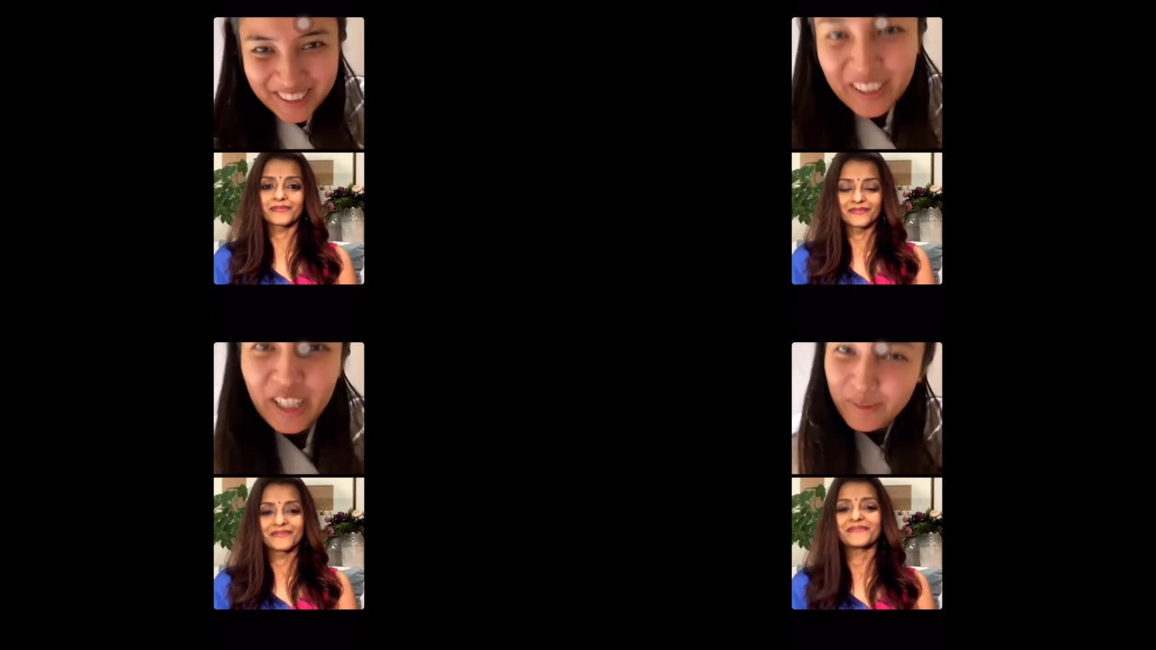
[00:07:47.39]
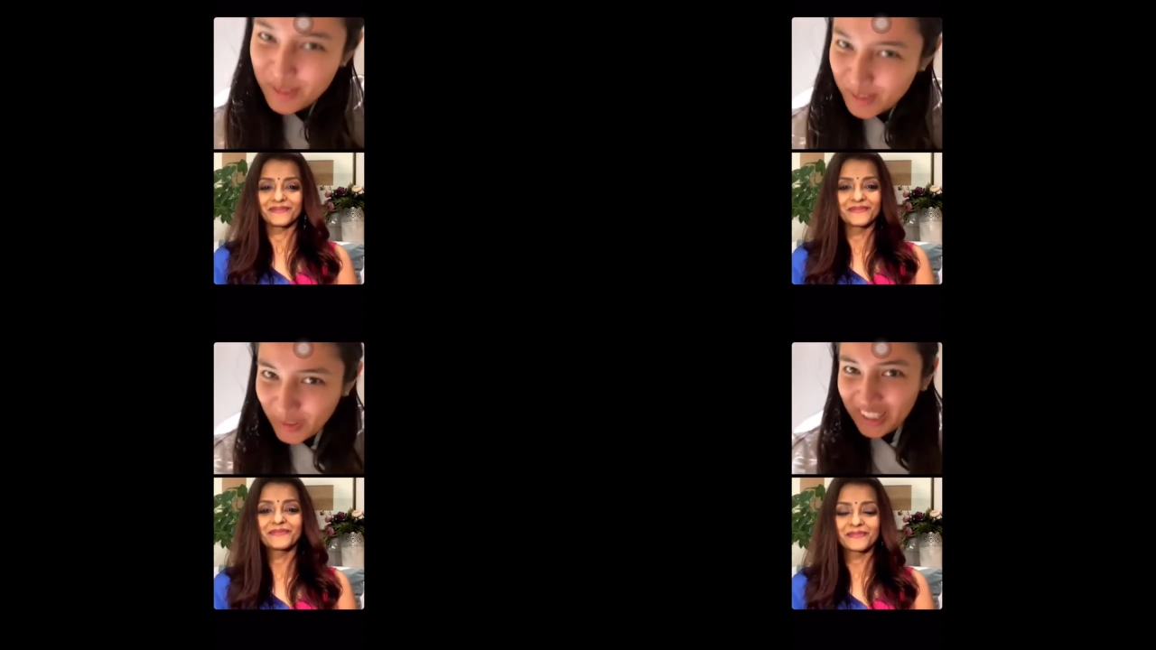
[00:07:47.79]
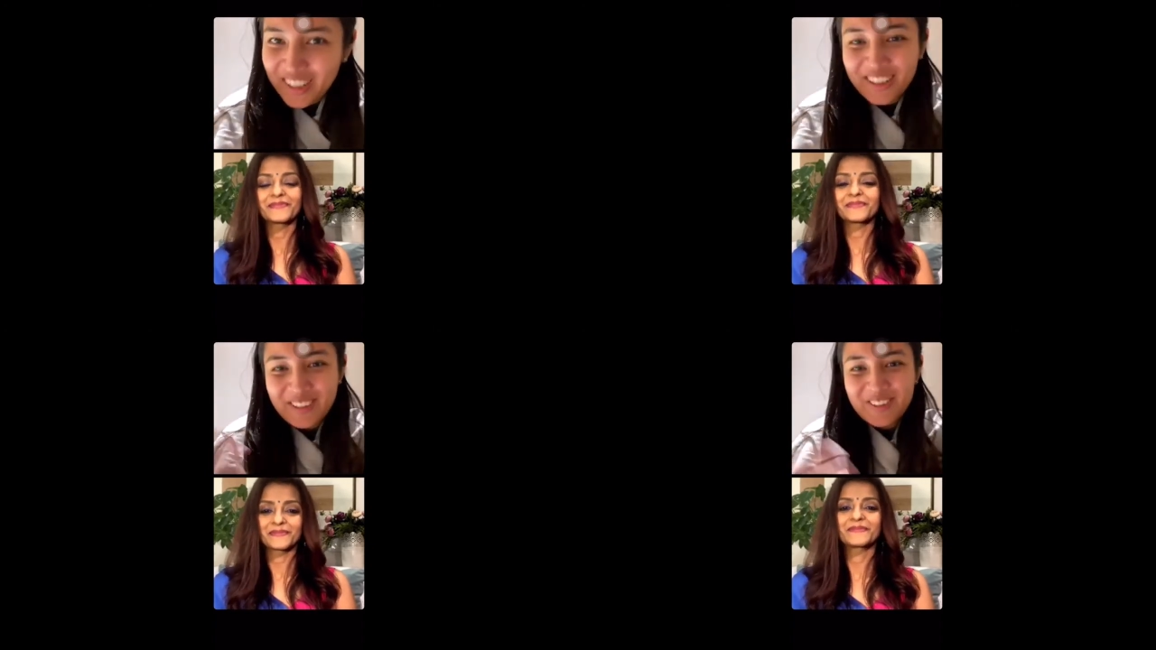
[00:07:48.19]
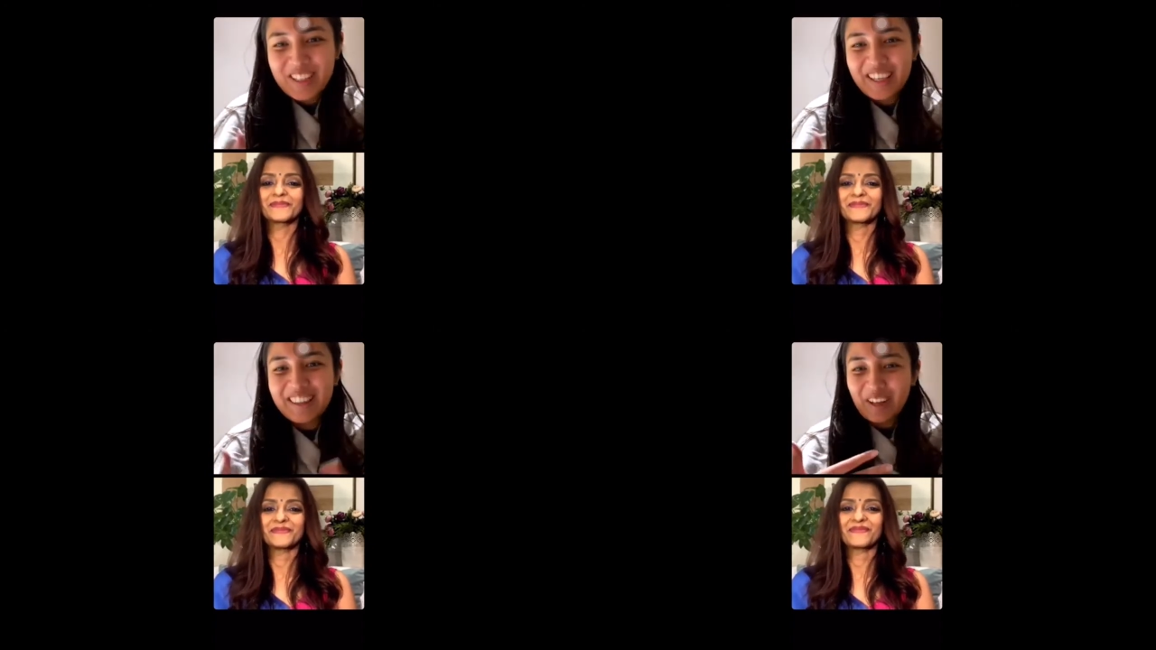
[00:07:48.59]
Speaker 1: I'm sorry to take
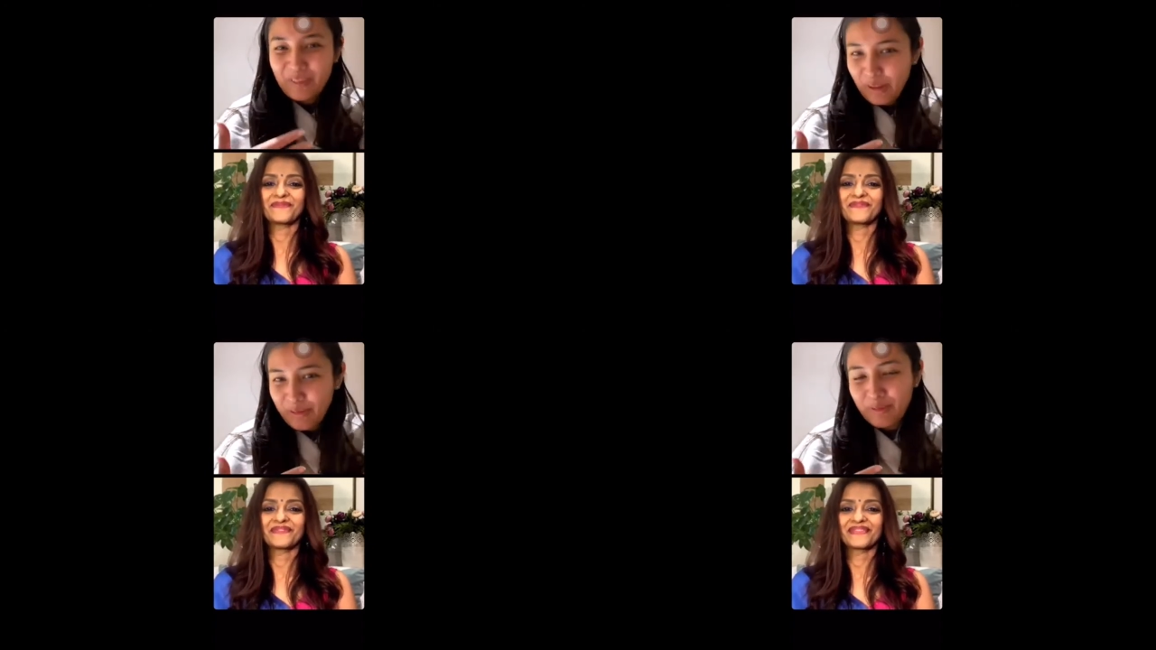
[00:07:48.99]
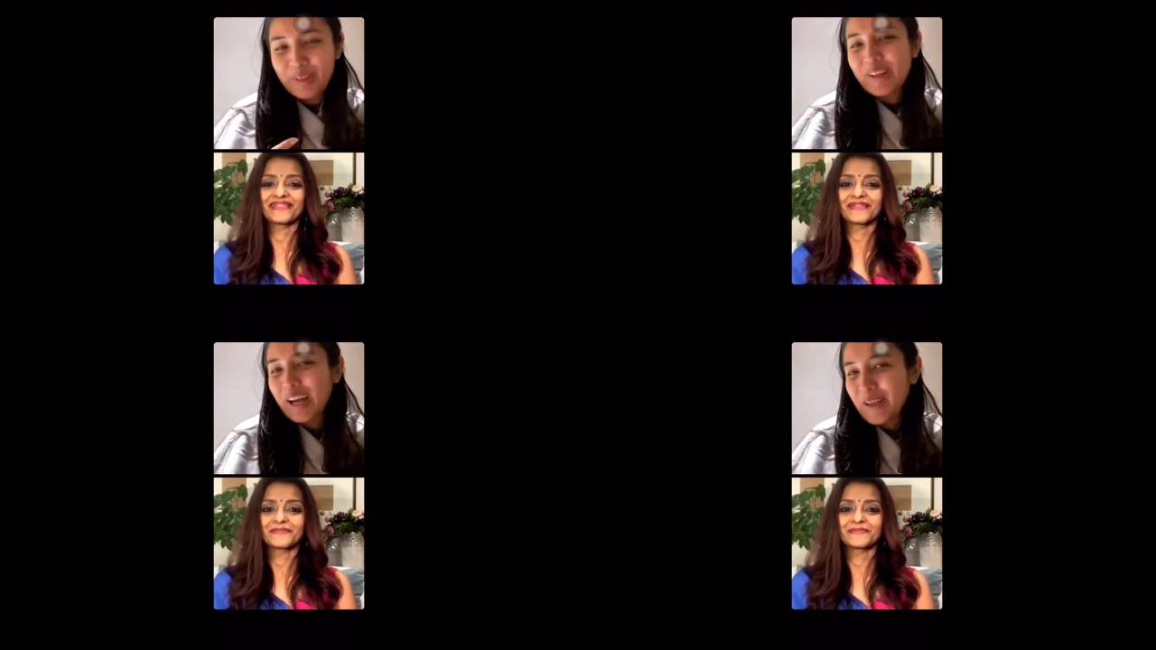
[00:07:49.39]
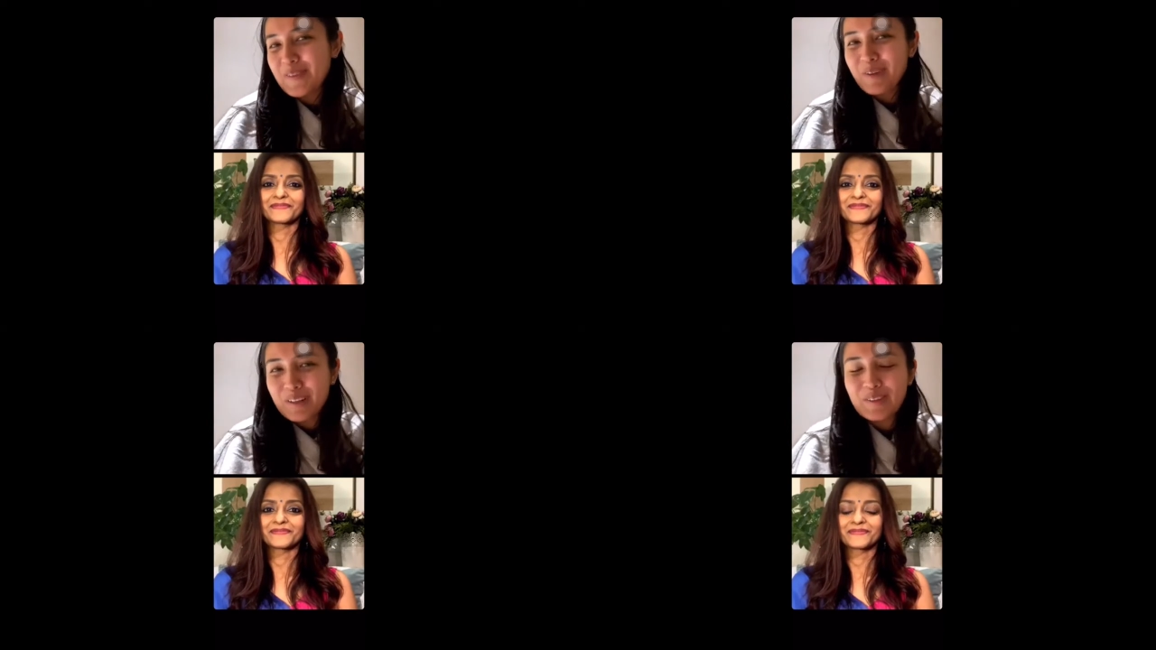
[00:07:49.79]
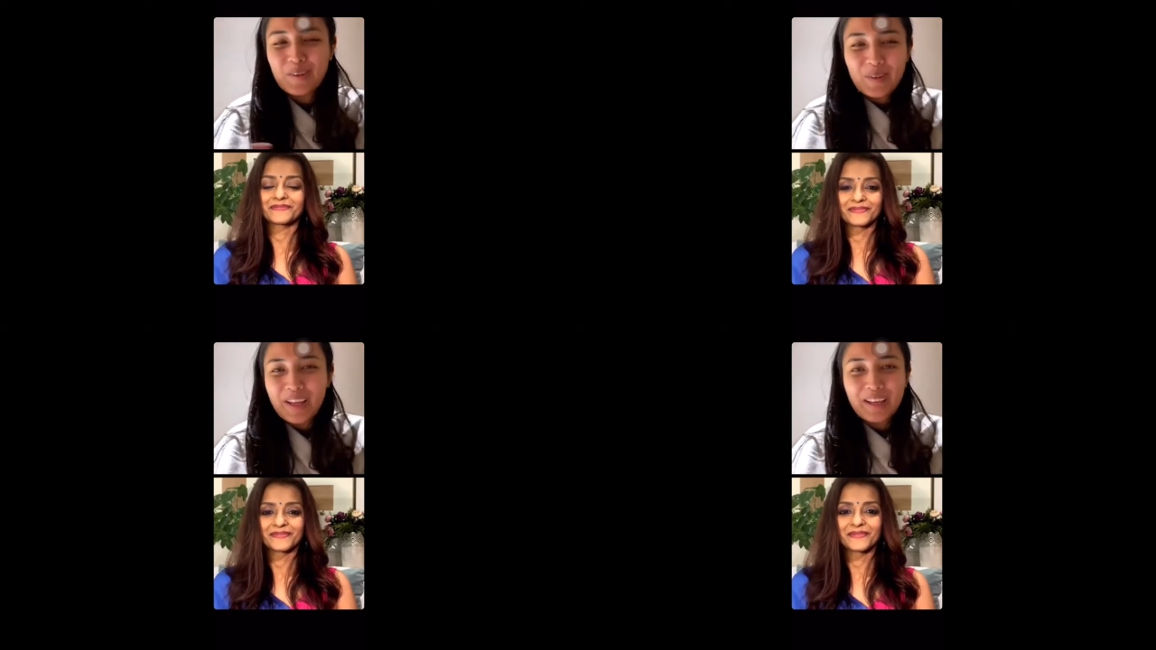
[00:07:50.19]
that away from you guys, but, you know, like,